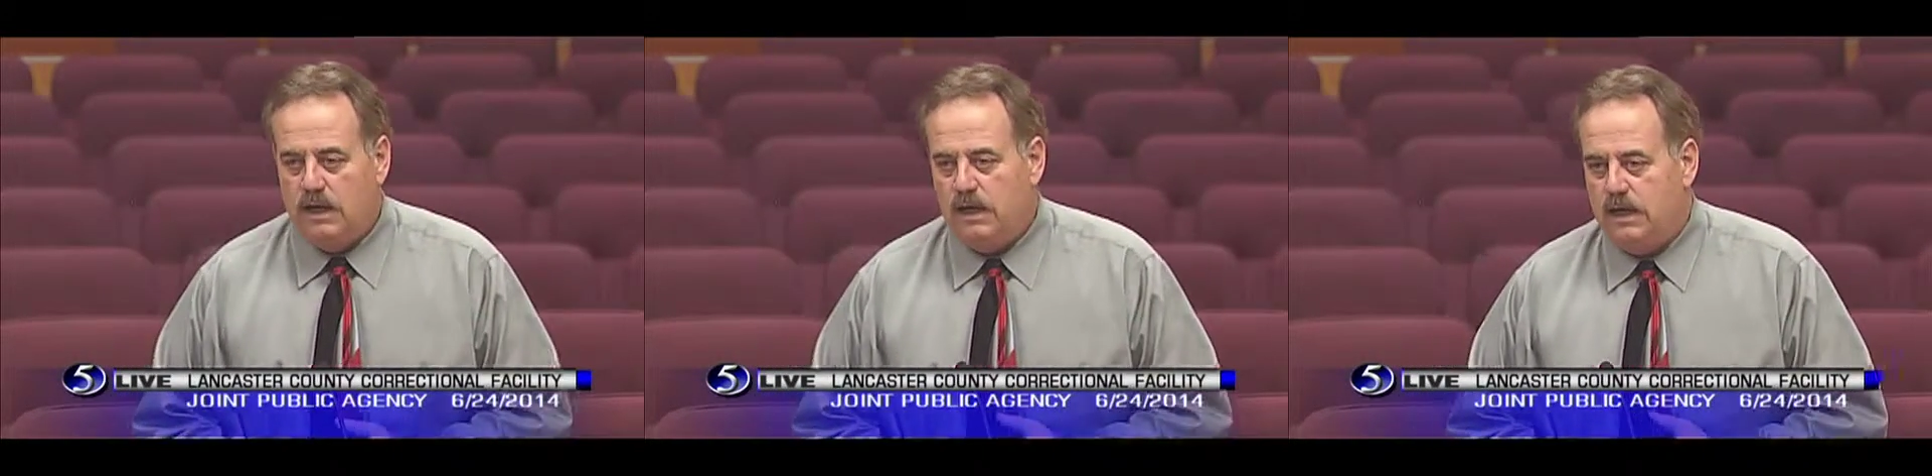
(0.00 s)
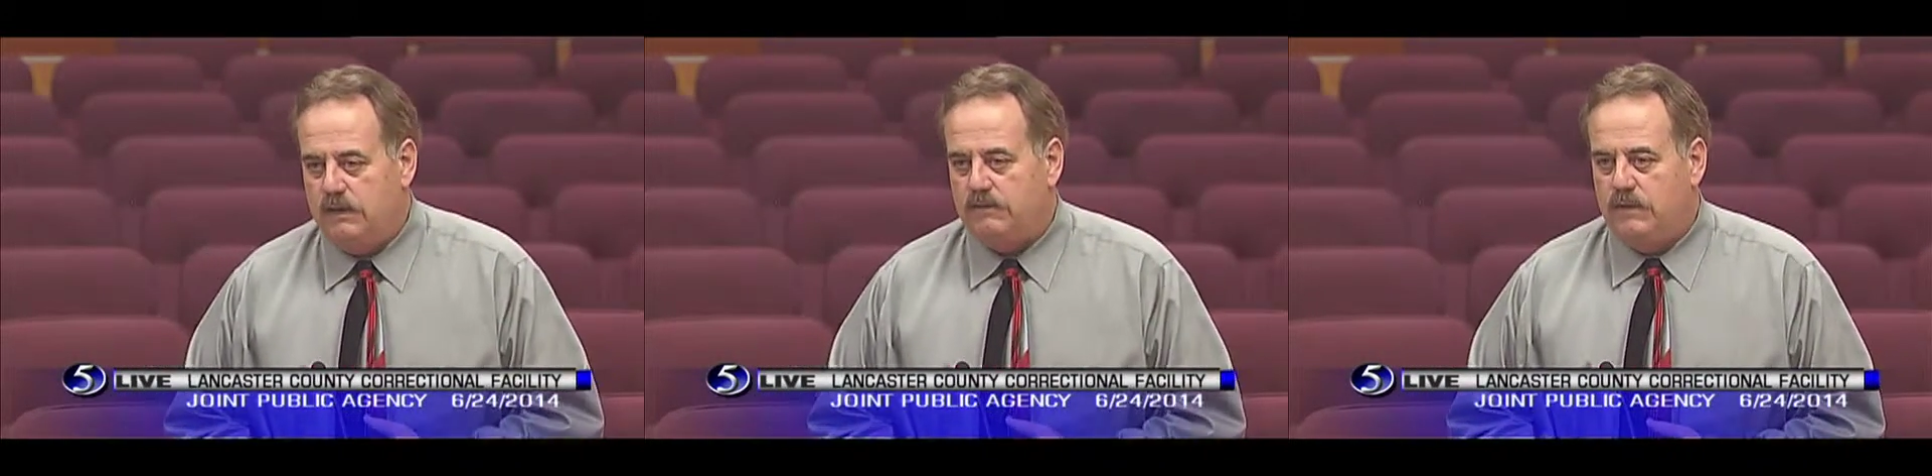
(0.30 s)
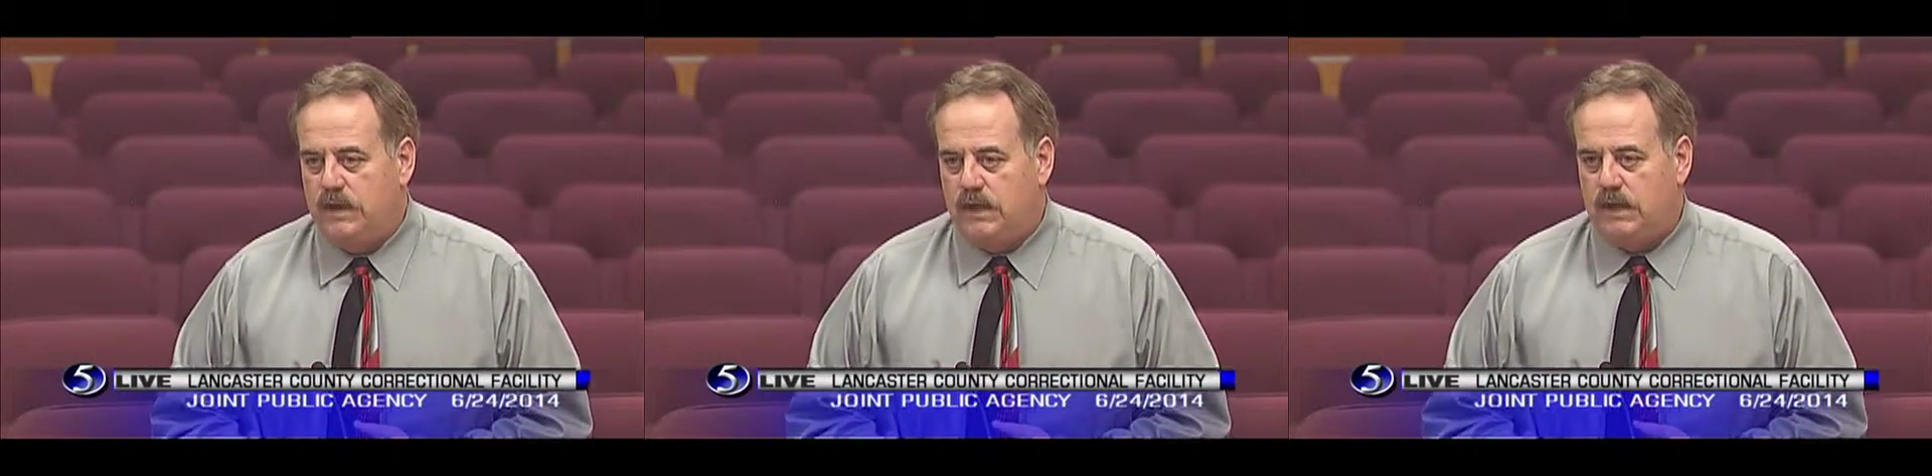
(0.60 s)
um,
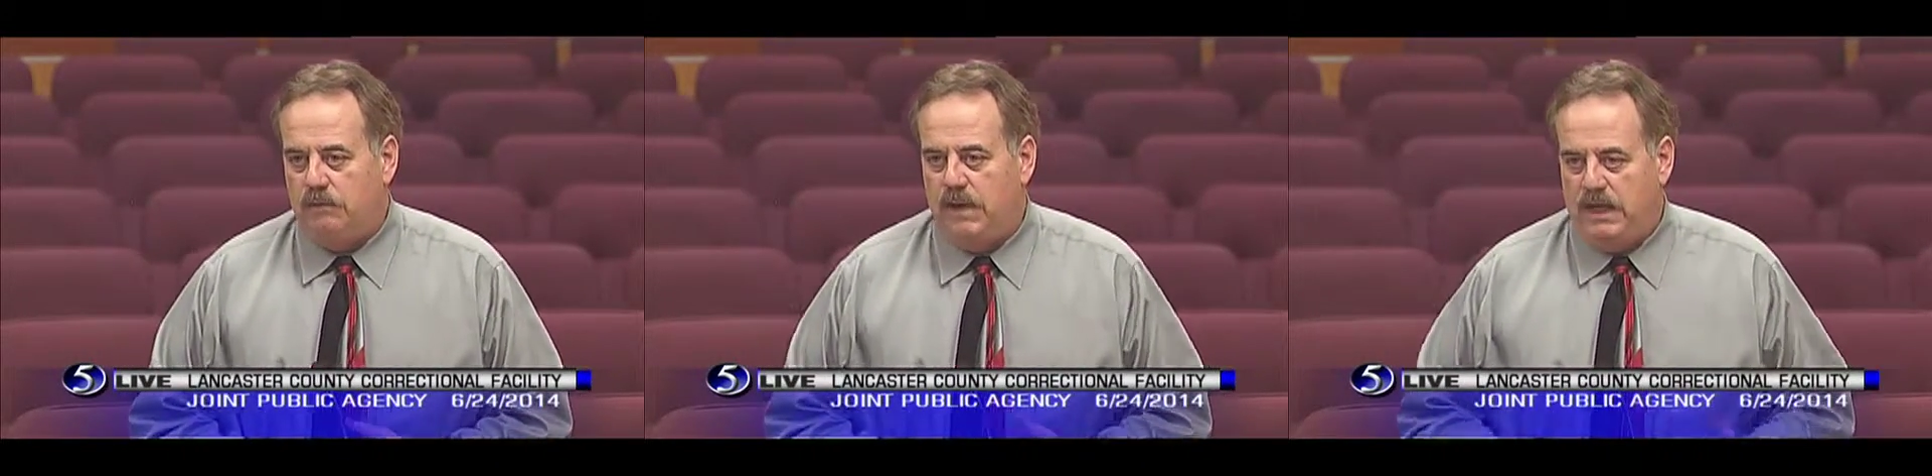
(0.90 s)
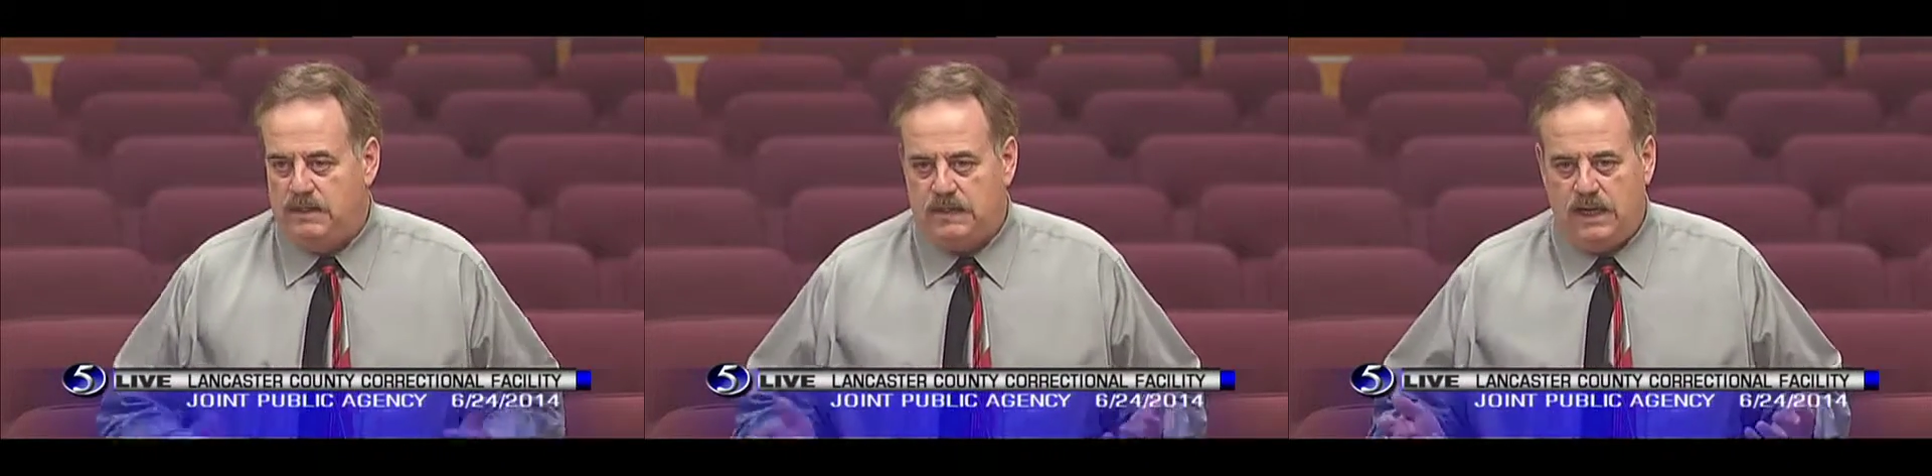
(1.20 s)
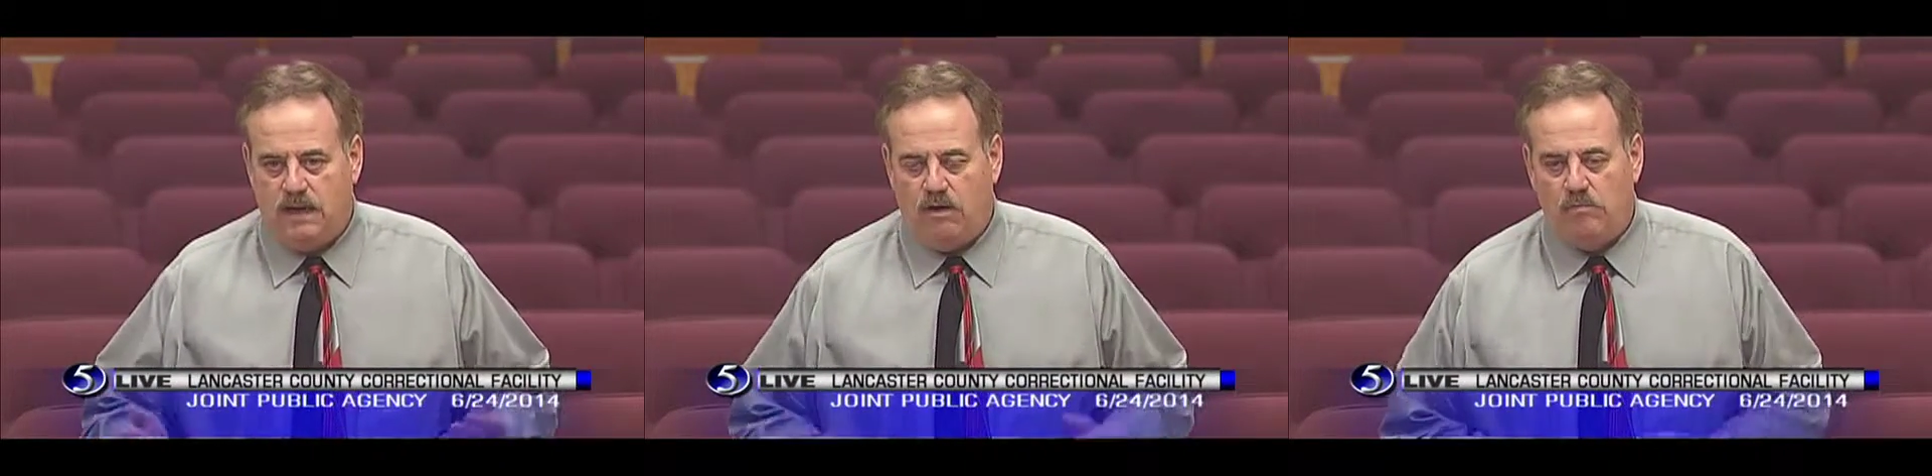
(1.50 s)
let maintenance
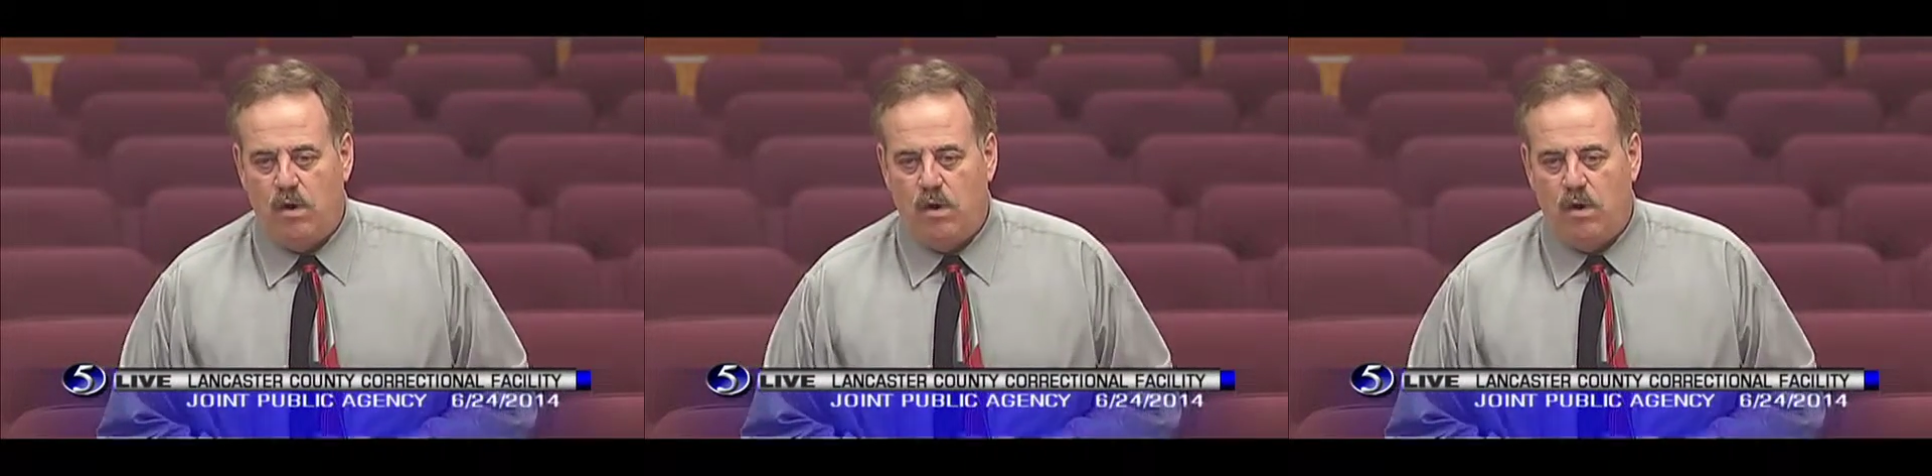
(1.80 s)
take care of